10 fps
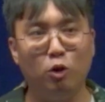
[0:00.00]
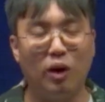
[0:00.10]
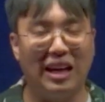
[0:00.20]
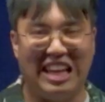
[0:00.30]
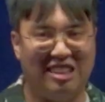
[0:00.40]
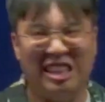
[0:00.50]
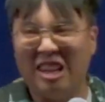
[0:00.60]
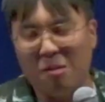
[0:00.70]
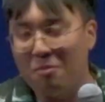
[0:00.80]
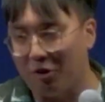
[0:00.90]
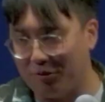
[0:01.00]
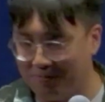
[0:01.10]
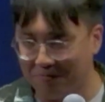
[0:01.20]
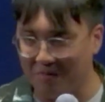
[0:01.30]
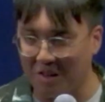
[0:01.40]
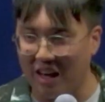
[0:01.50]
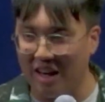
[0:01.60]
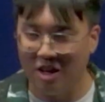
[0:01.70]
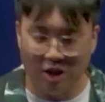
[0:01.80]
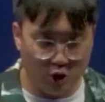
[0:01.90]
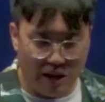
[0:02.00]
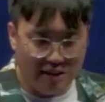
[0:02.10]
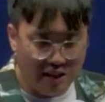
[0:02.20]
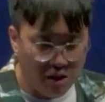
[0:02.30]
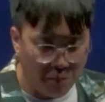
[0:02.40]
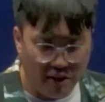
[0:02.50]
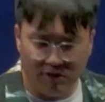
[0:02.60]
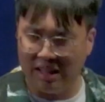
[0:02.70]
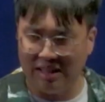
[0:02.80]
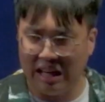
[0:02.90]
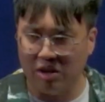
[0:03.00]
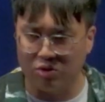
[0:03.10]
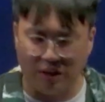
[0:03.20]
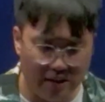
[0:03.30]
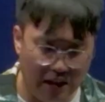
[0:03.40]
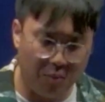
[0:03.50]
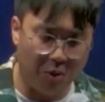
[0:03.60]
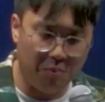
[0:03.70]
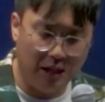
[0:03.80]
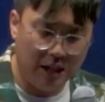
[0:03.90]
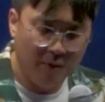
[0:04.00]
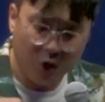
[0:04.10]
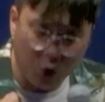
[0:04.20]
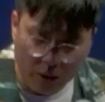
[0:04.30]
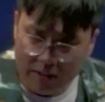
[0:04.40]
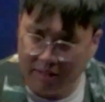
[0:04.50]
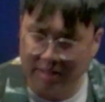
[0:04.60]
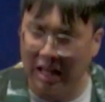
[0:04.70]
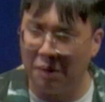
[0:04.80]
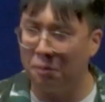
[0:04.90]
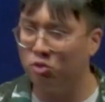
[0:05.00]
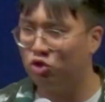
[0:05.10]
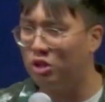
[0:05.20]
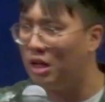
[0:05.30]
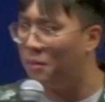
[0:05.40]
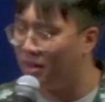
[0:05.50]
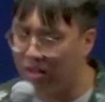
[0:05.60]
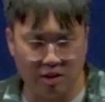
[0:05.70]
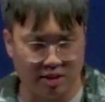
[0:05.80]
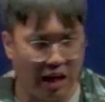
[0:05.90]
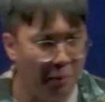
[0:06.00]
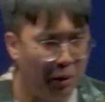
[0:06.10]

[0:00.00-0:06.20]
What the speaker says: who are 18 and above. Okay? So 18 and above, the adults, right? They will be doing discipleship and discipling